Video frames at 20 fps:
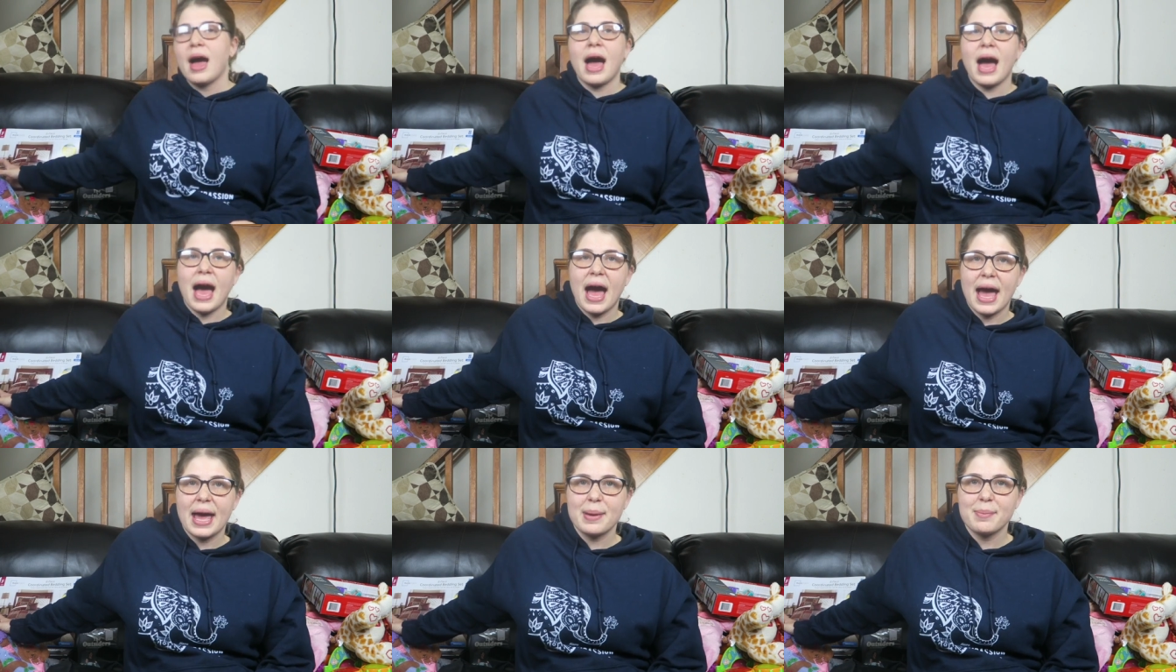
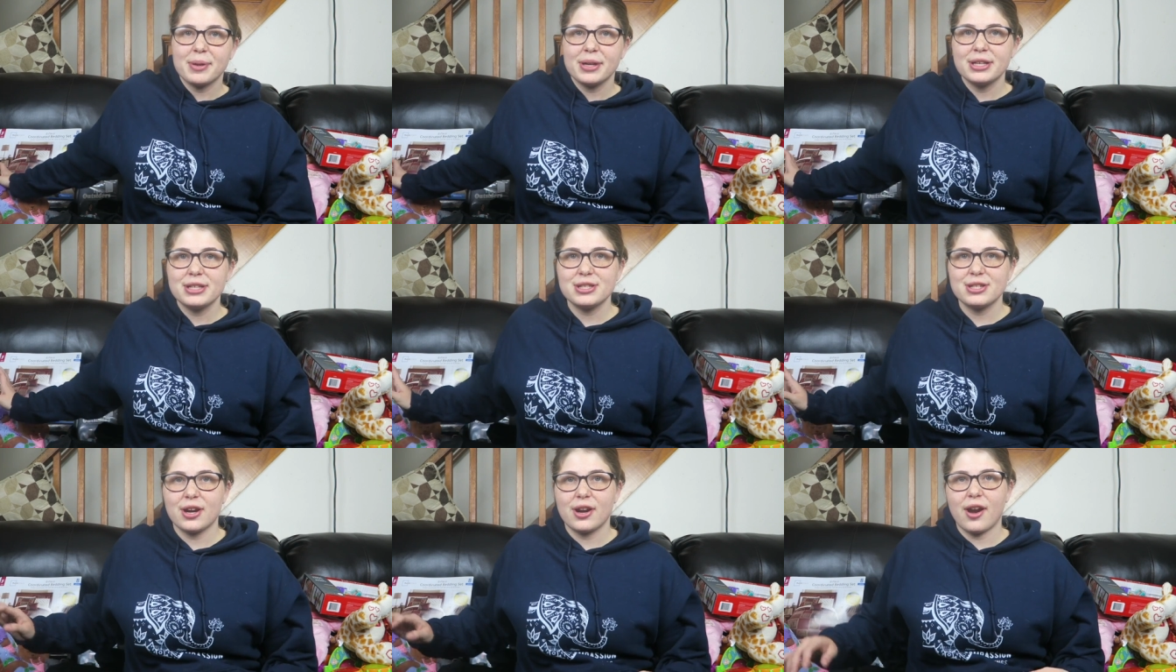I'm
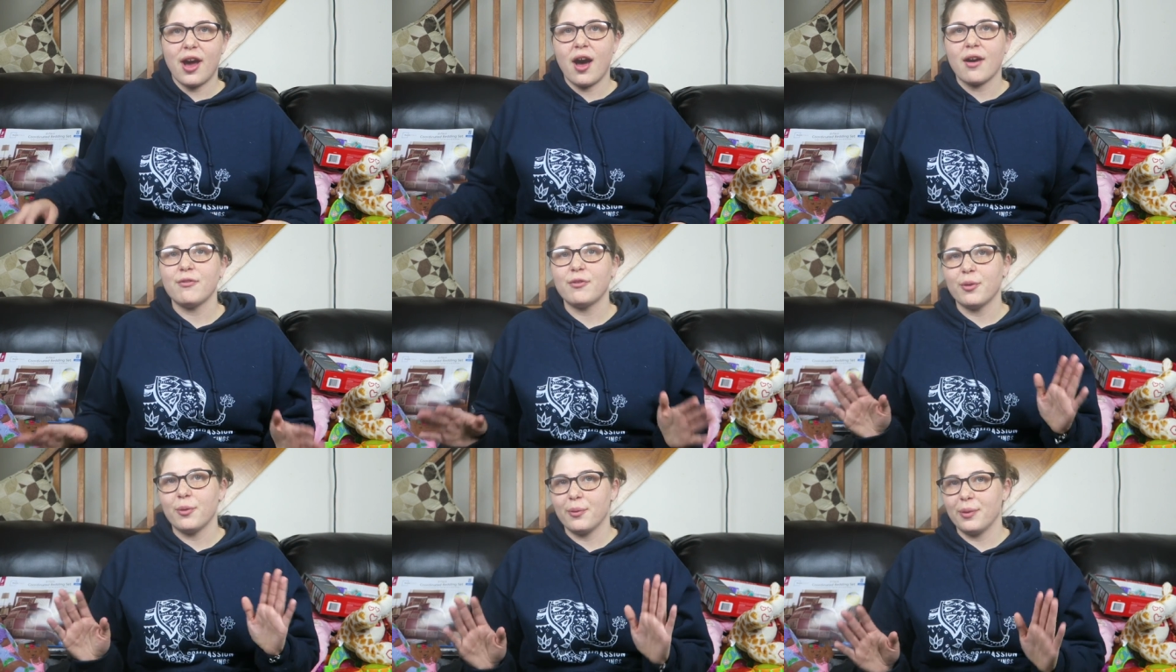gonna start
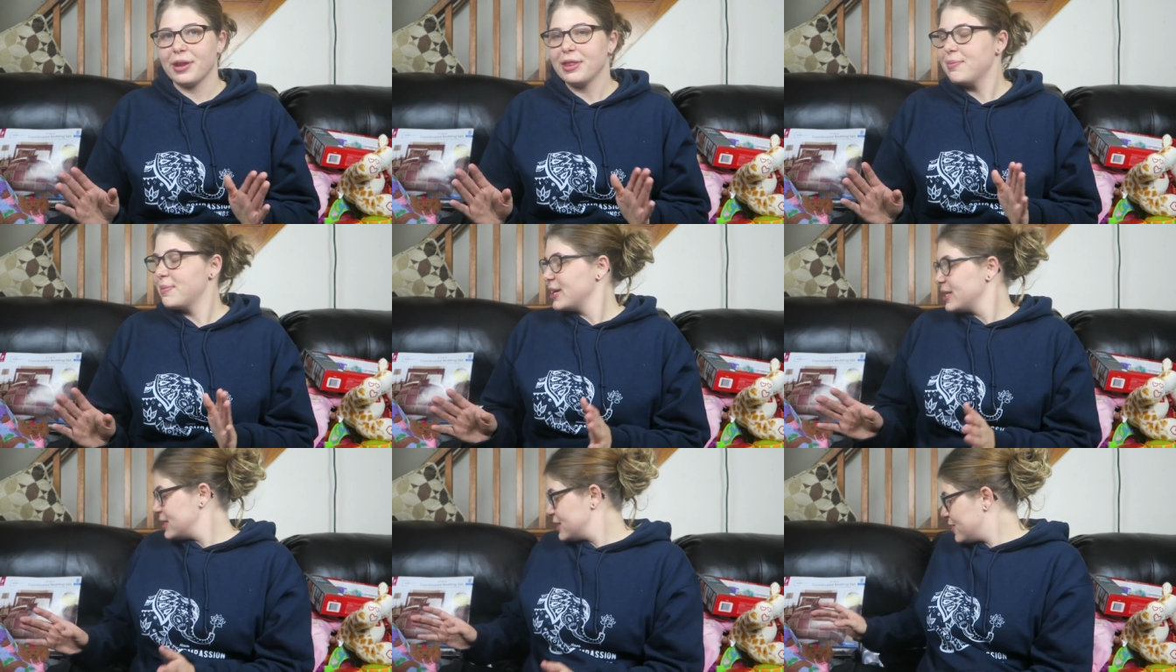off
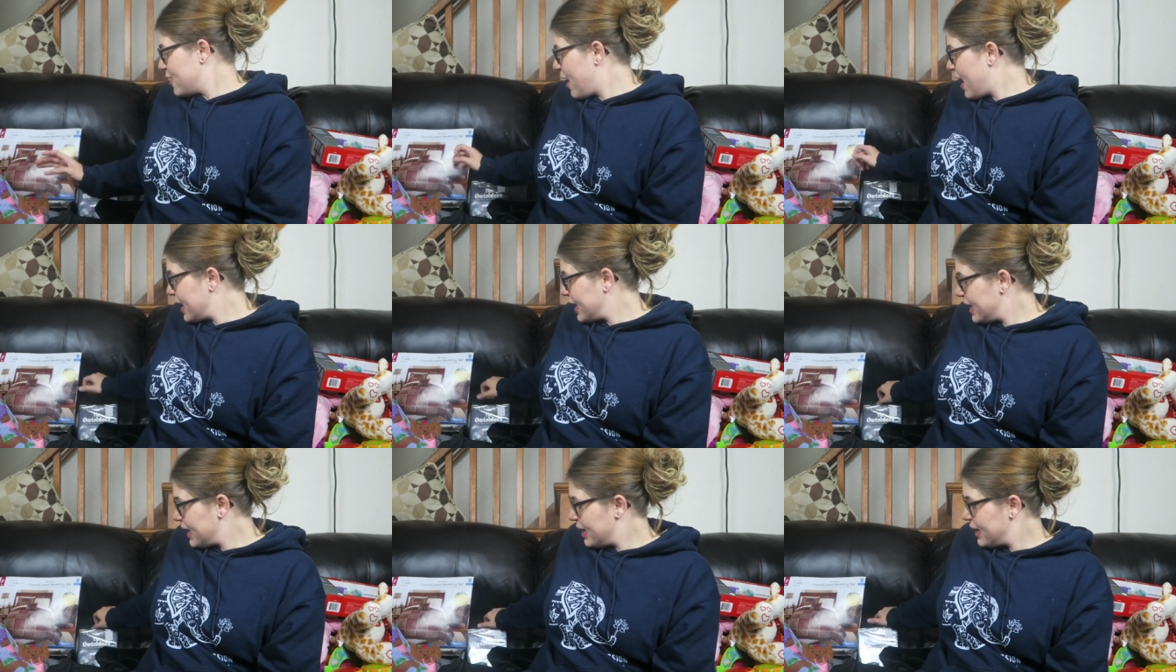with my
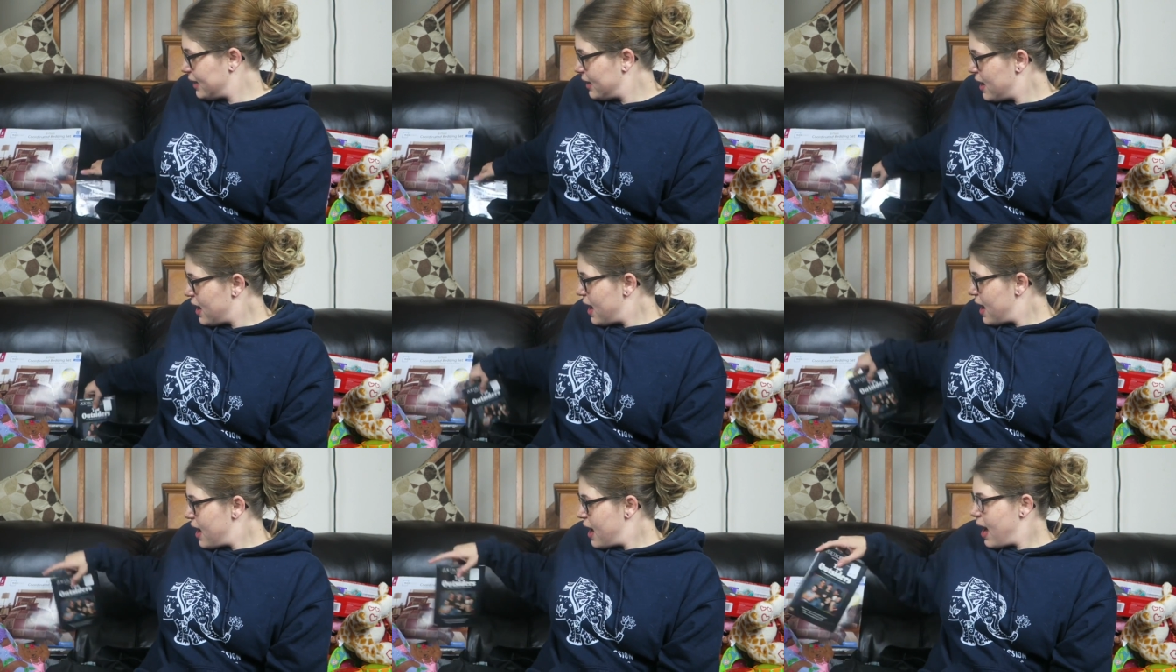stocking.
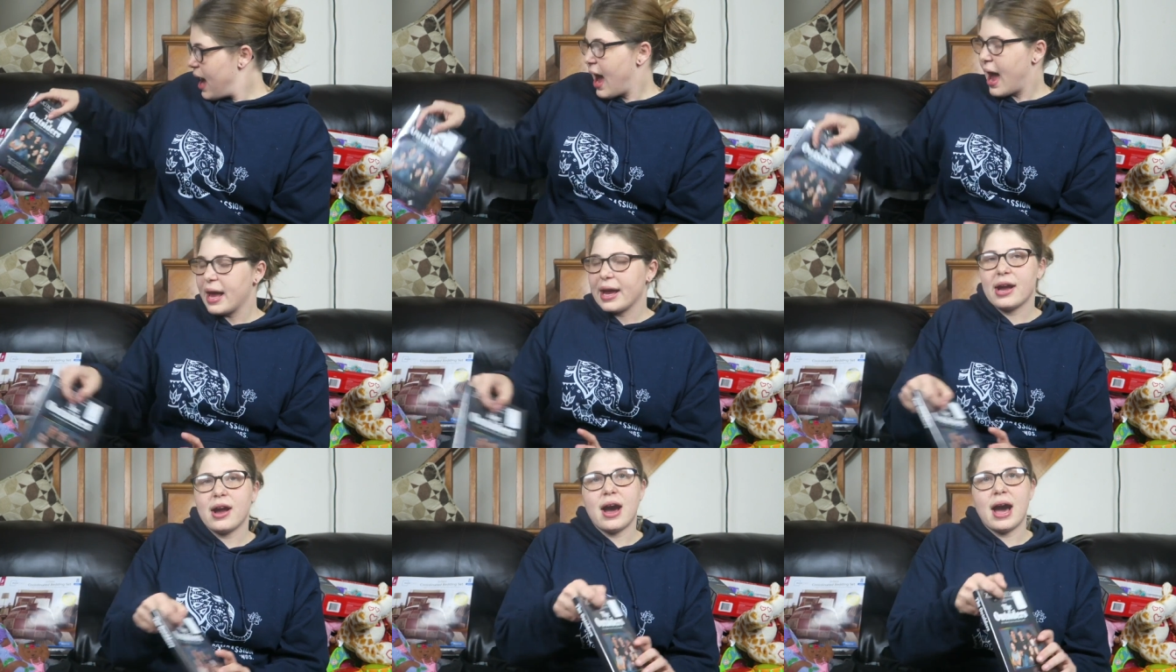
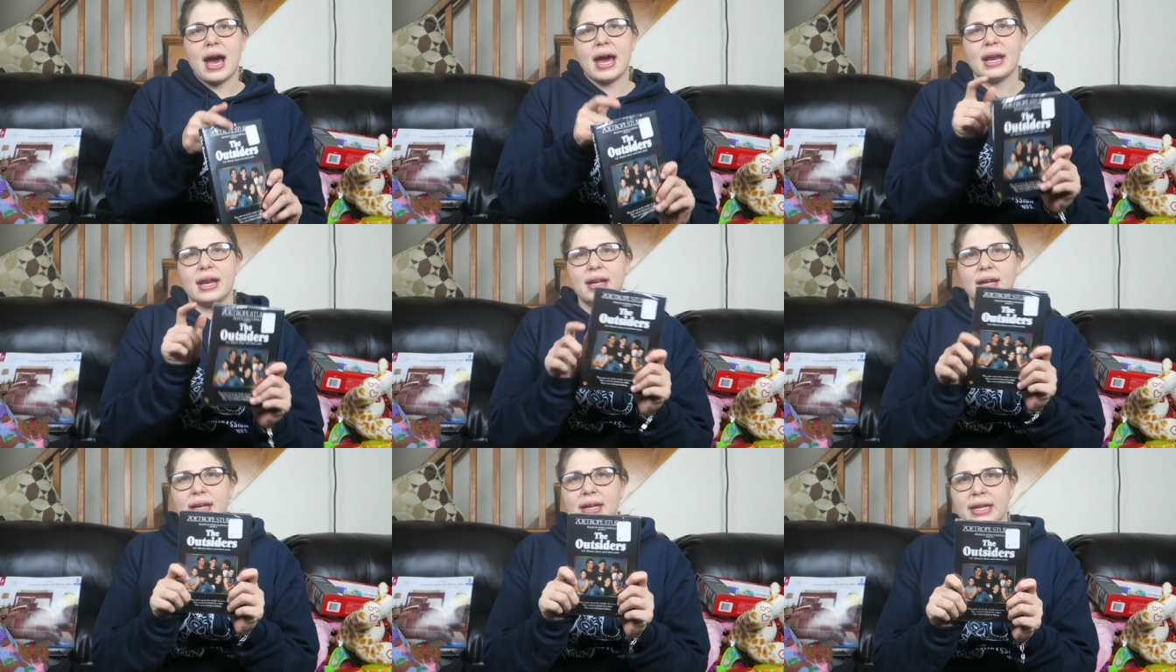I
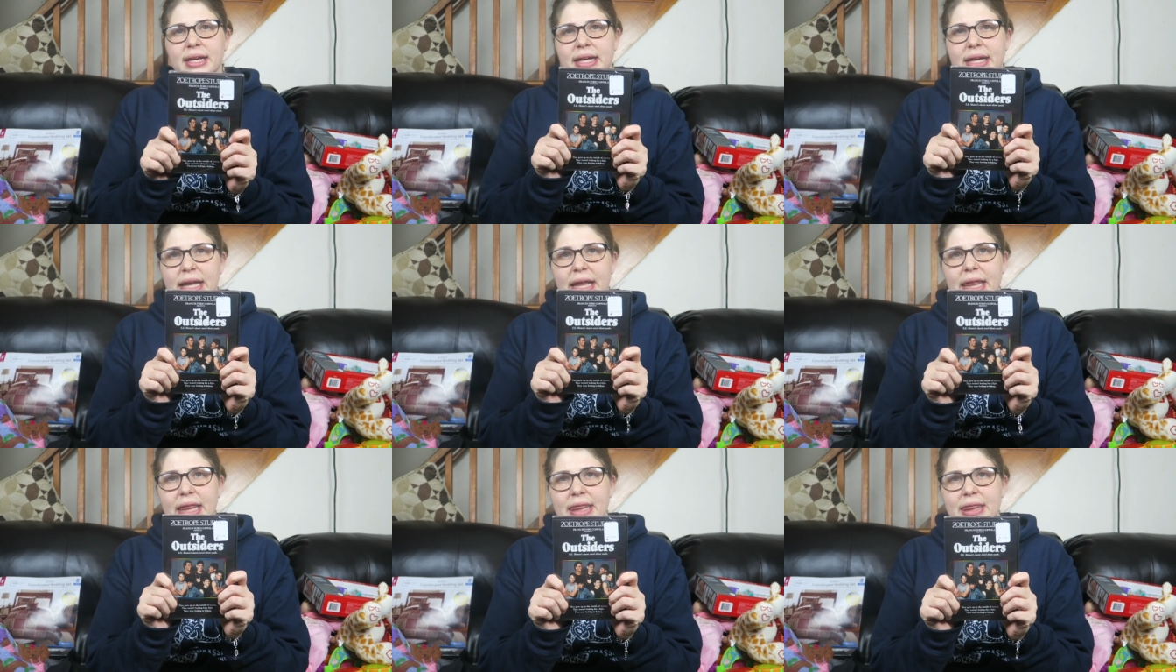got
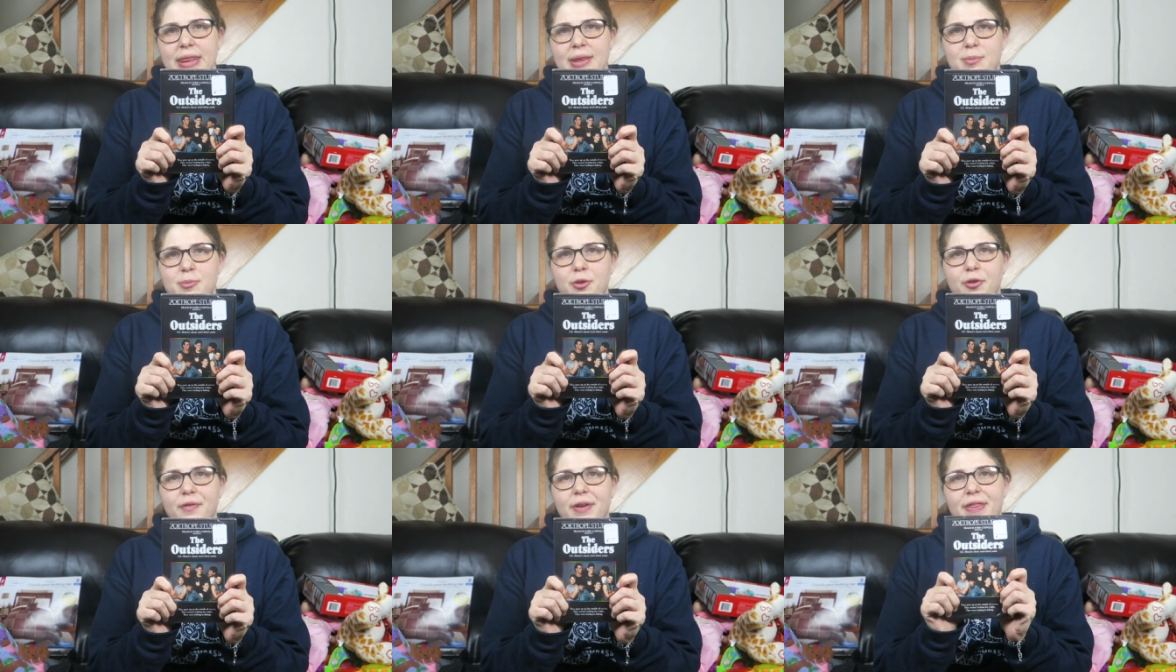the
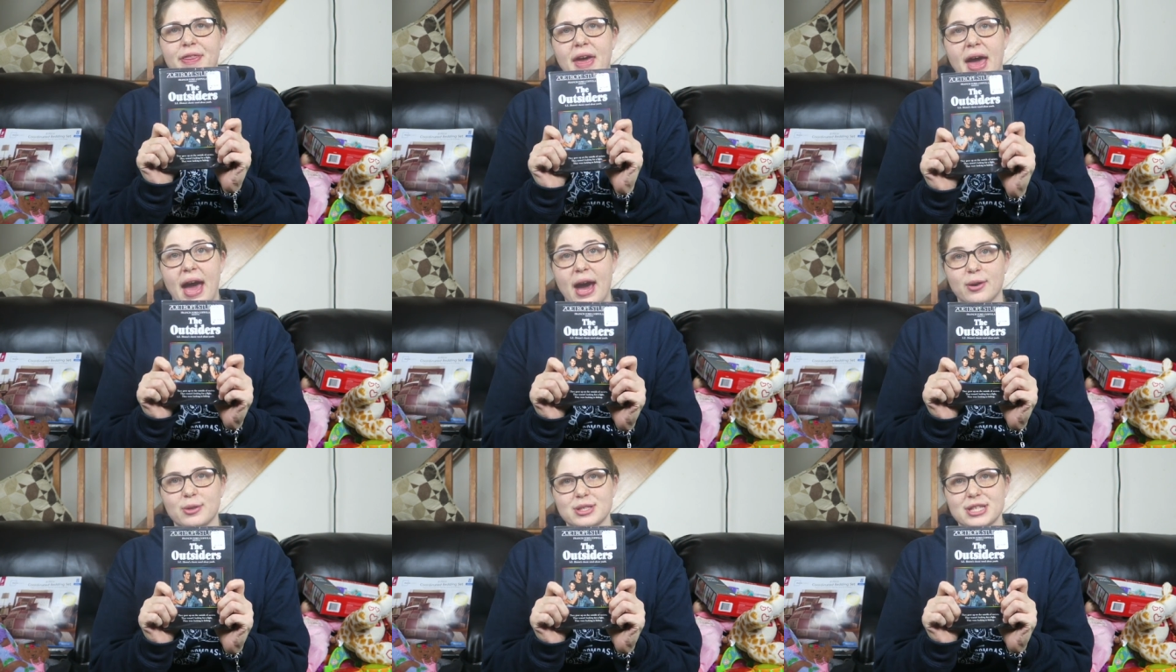movie
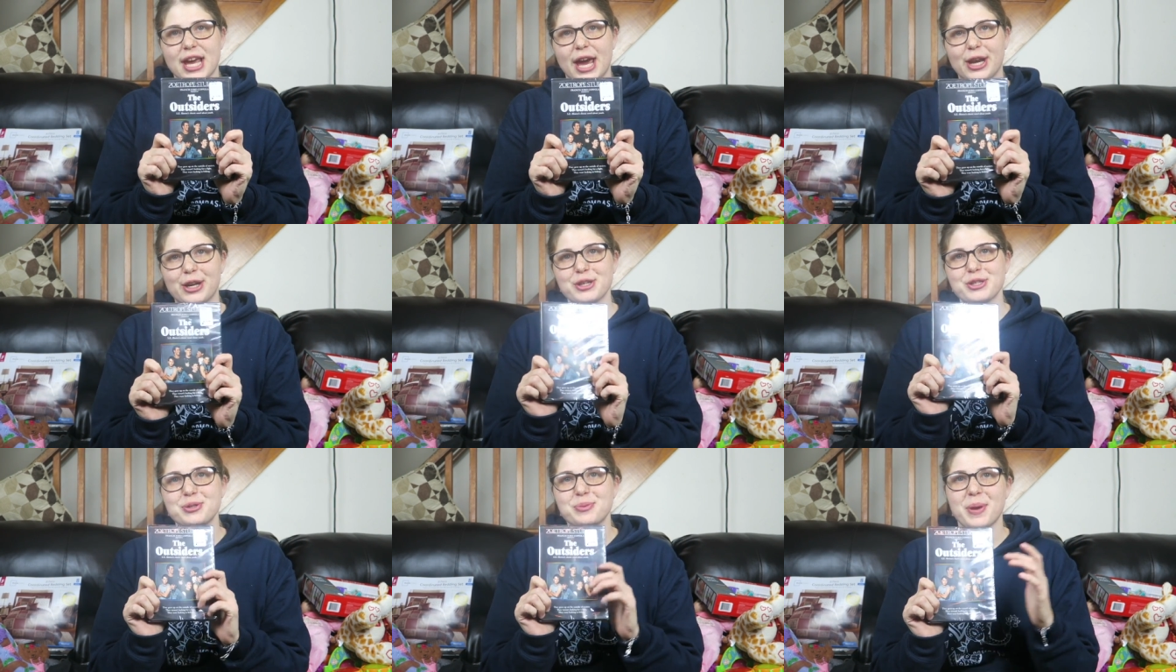The
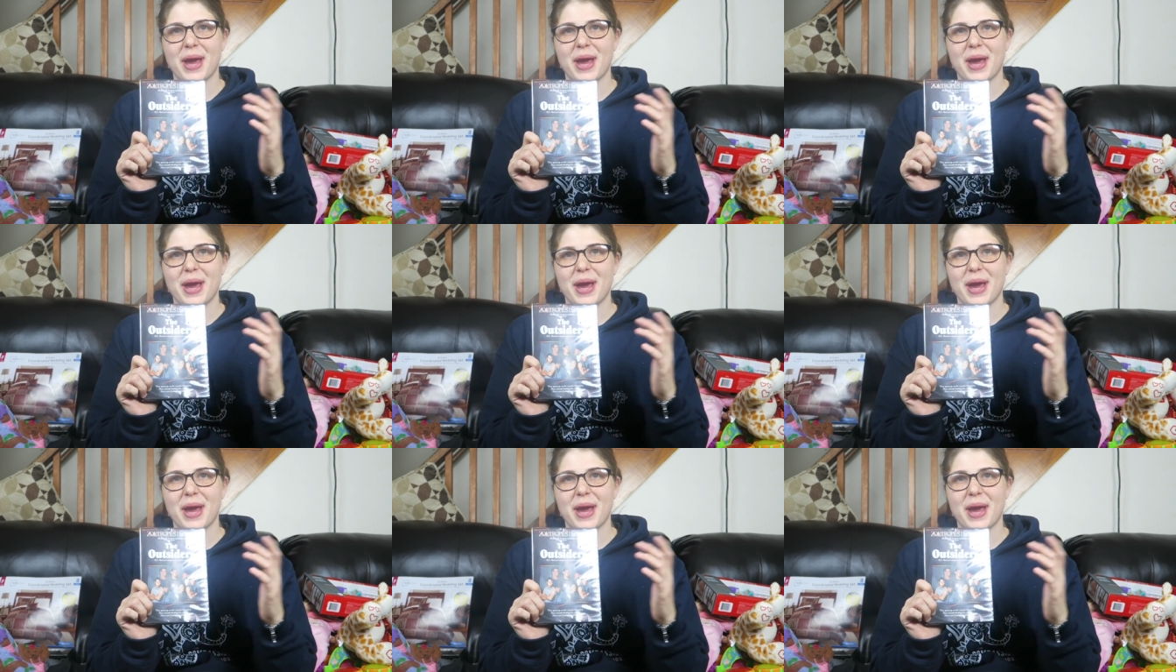Outsiders.